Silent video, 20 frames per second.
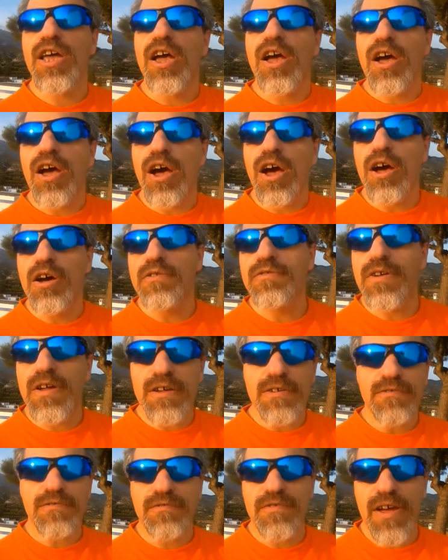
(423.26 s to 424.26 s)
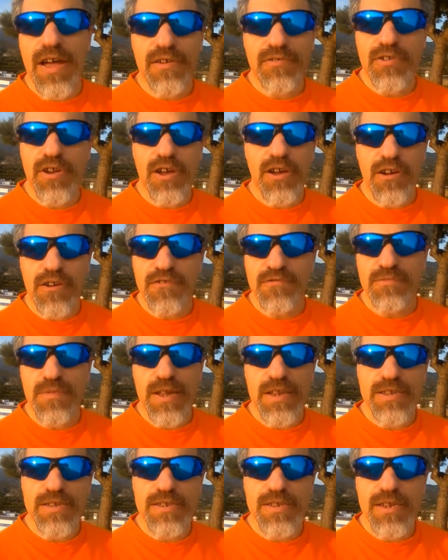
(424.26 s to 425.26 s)
over 5.5 months.
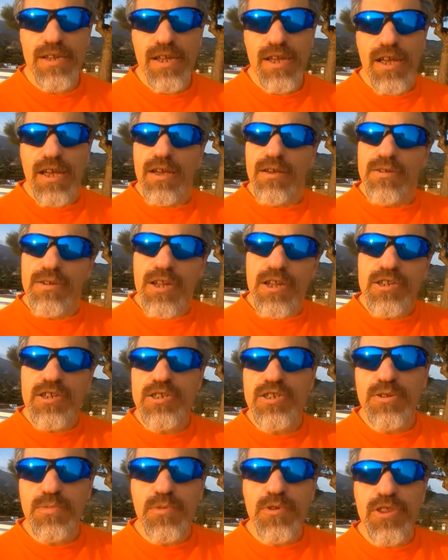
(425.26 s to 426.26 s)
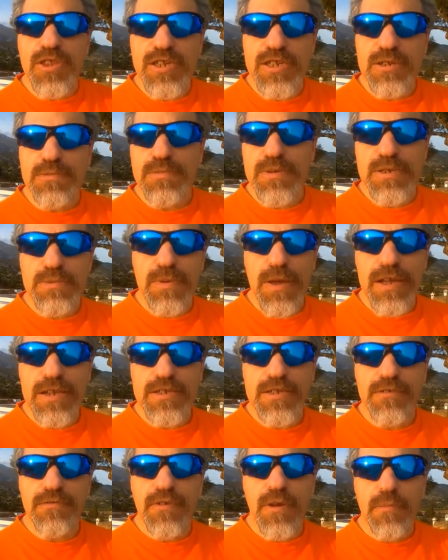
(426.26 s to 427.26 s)
Now, just to put this in perspective,
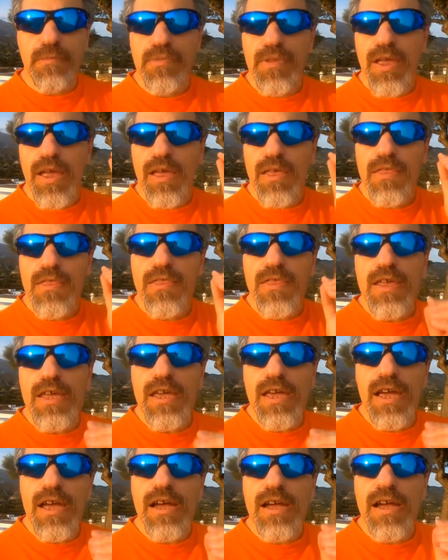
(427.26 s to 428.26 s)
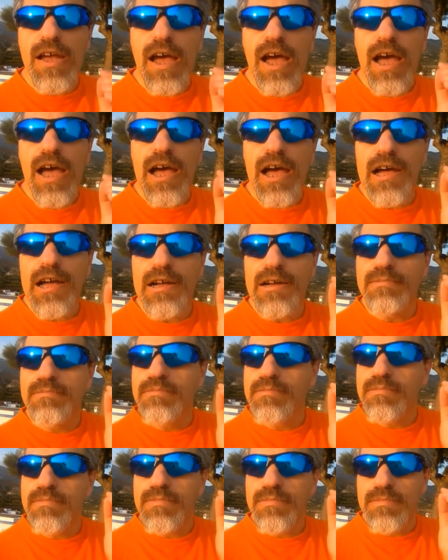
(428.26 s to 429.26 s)
the
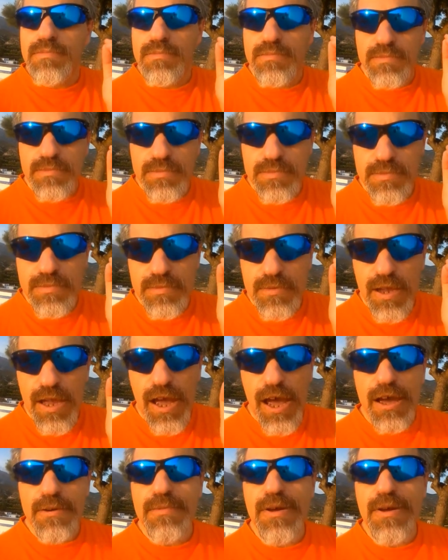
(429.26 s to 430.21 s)
Ironman